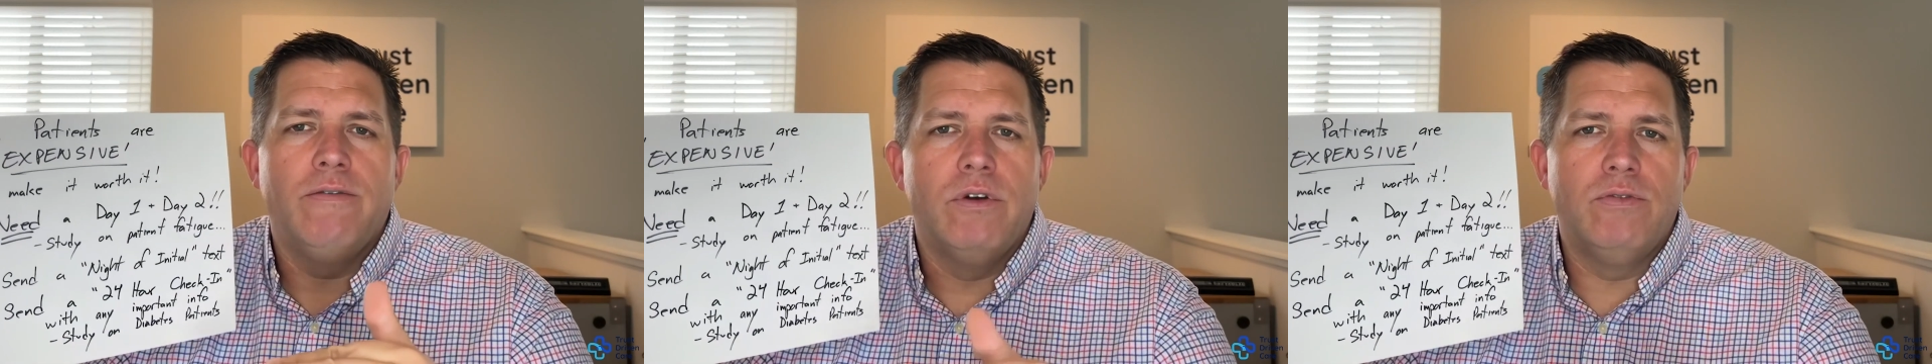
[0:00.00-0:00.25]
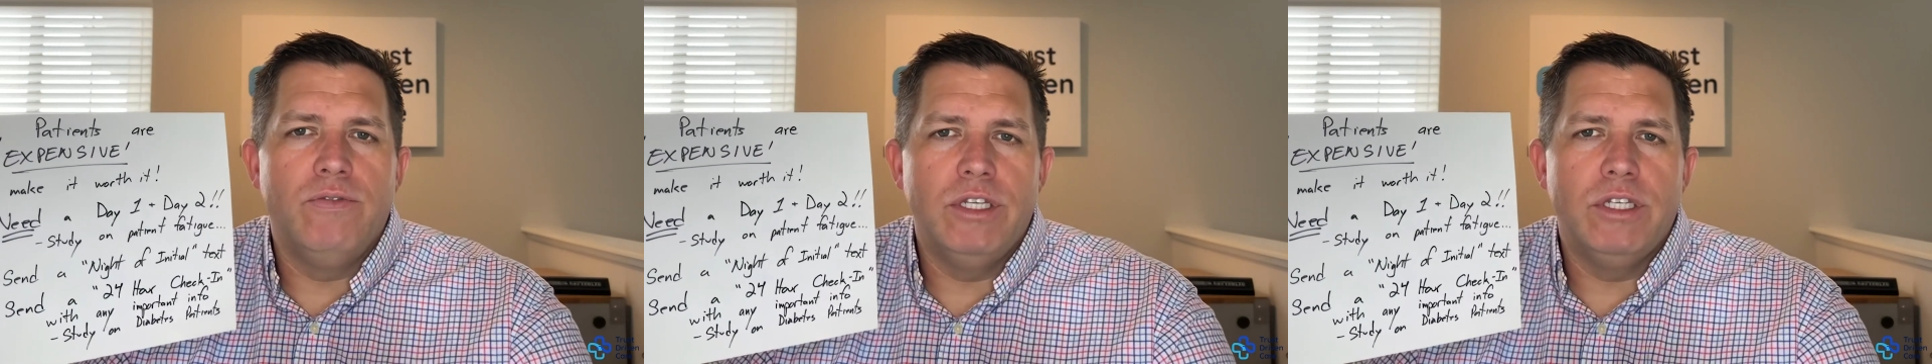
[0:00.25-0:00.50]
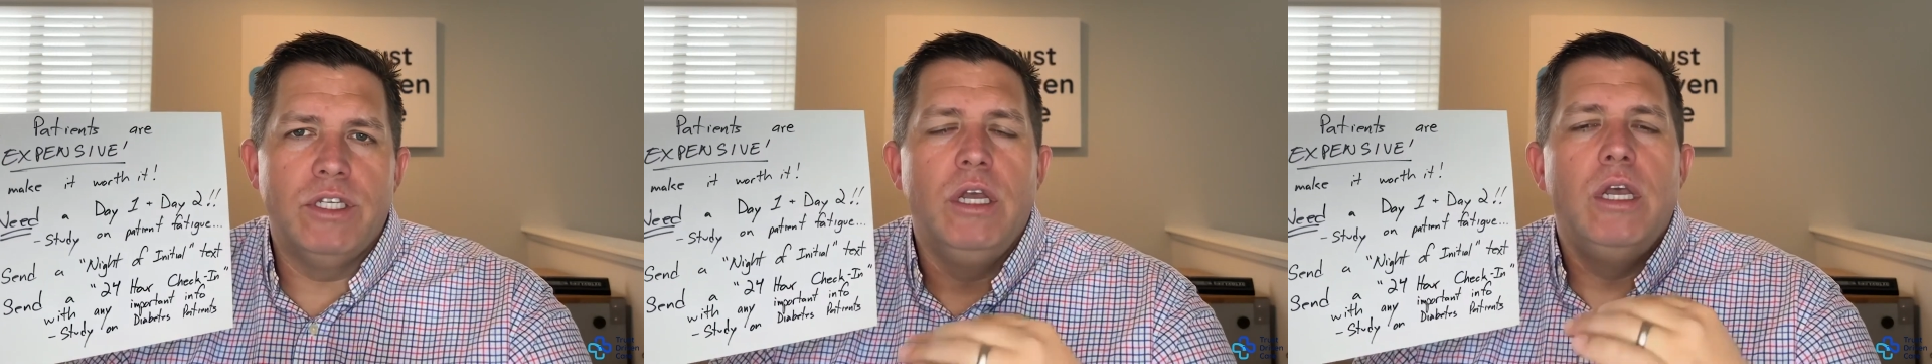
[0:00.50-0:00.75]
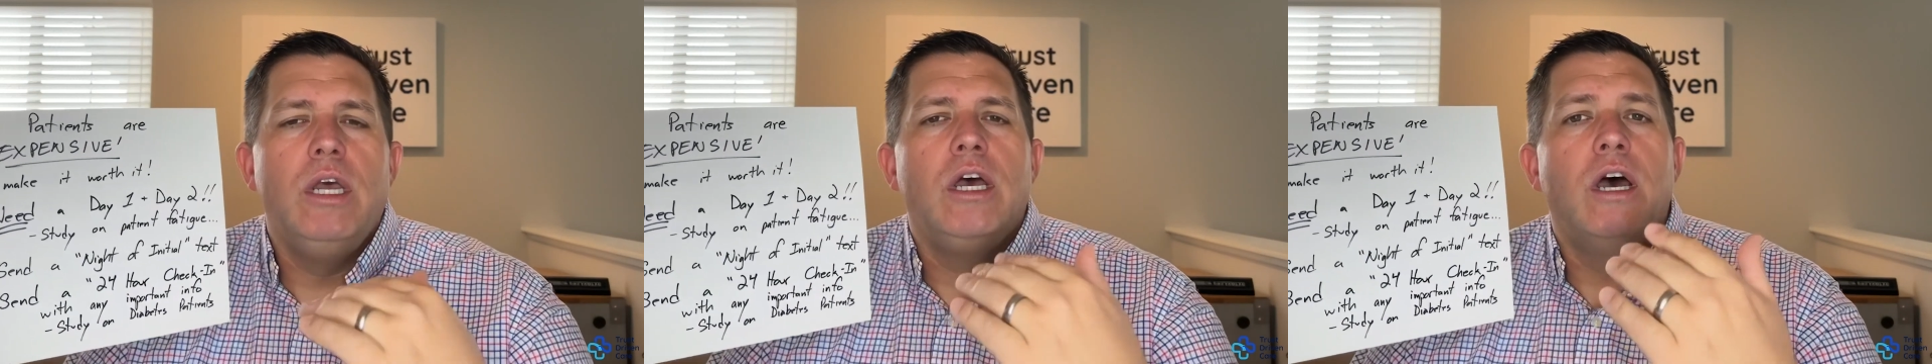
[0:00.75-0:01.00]
first visit
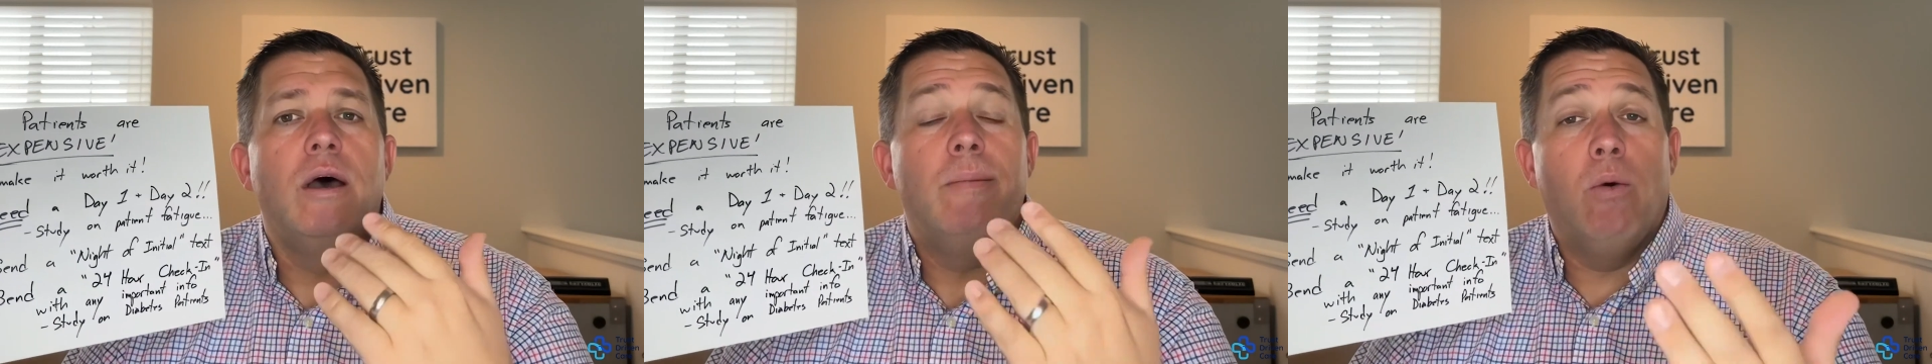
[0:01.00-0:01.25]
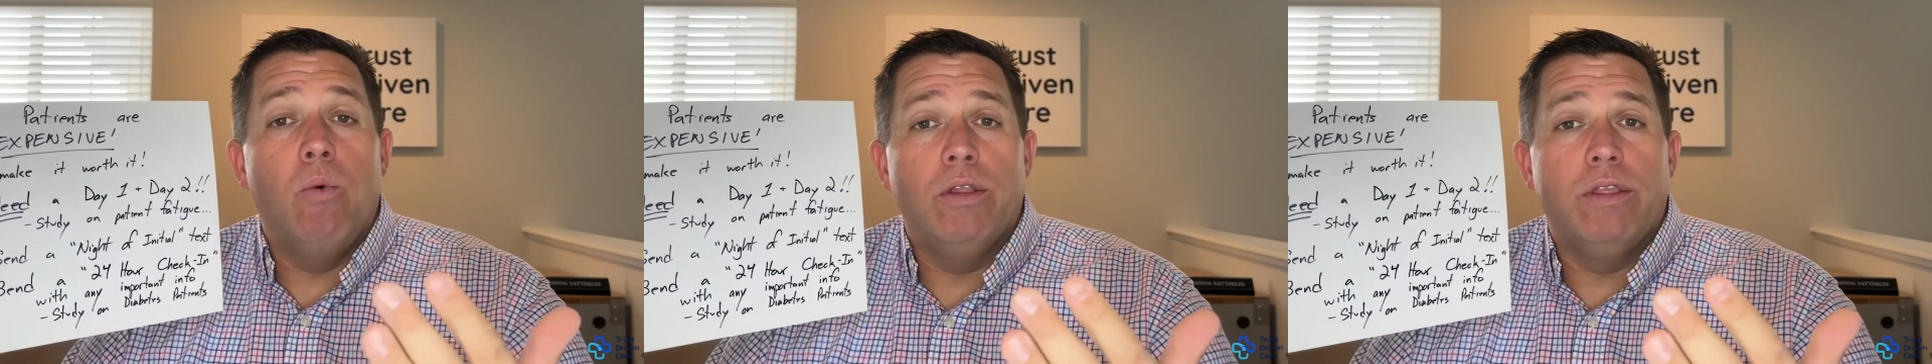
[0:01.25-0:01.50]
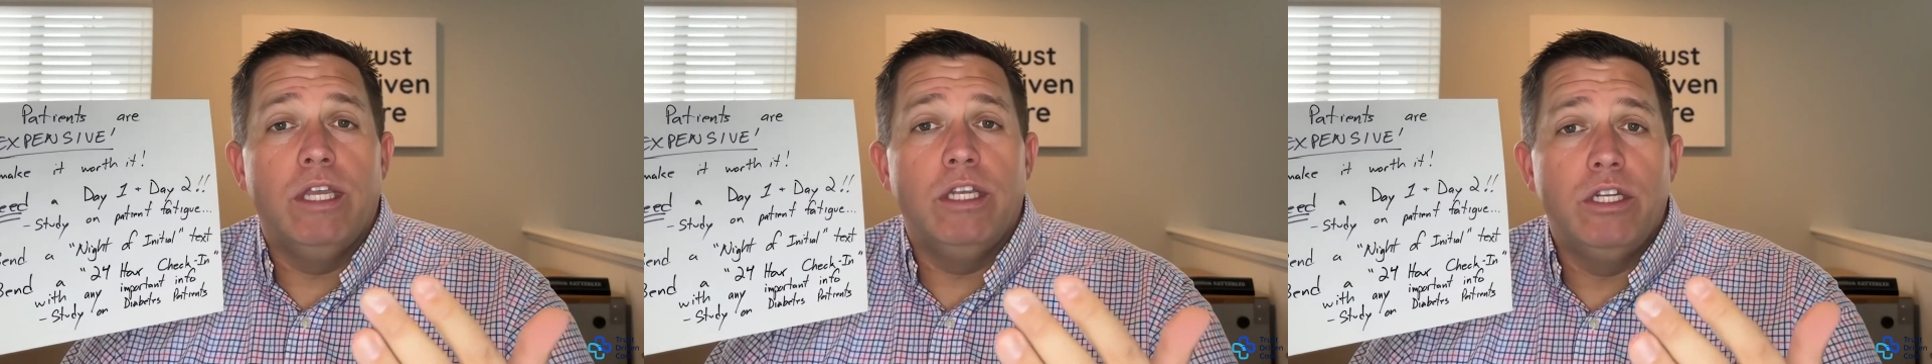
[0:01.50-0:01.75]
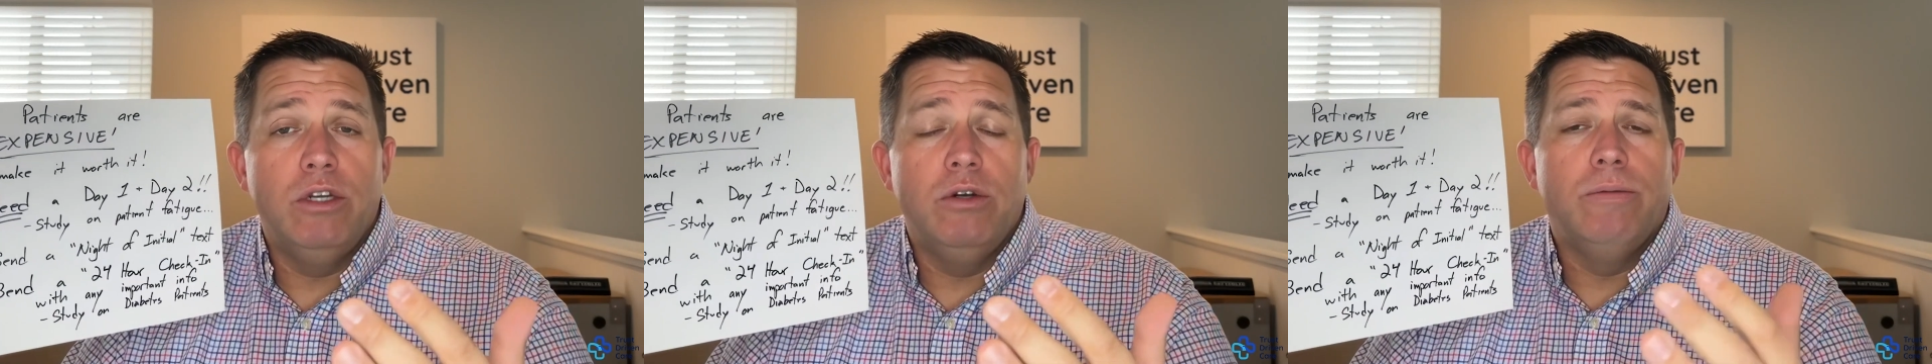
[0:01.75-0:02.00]
about what they
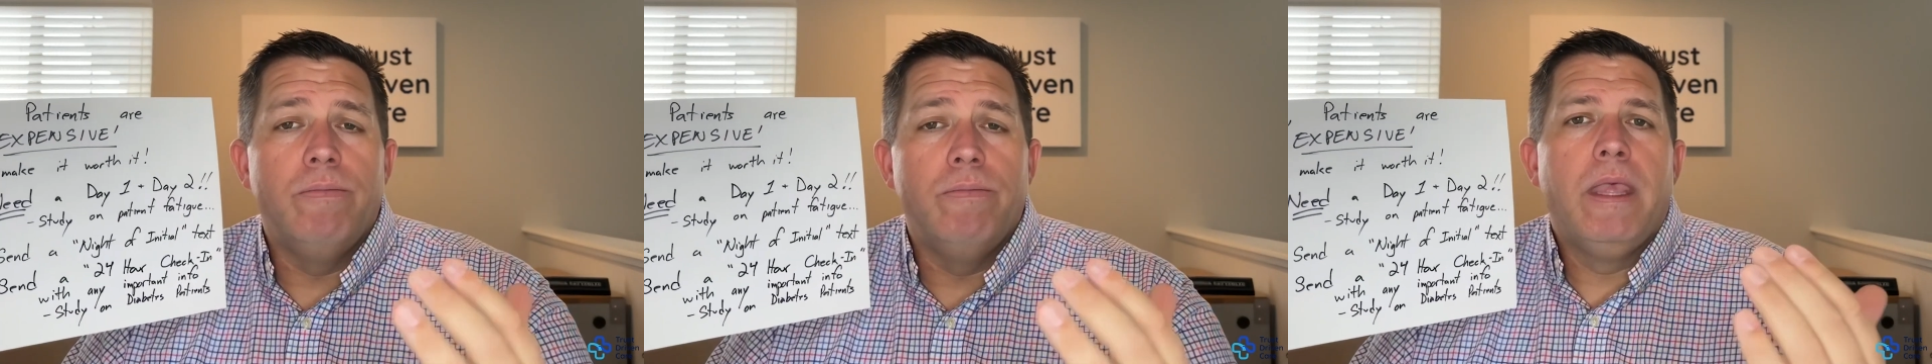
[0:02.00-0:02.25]
should do.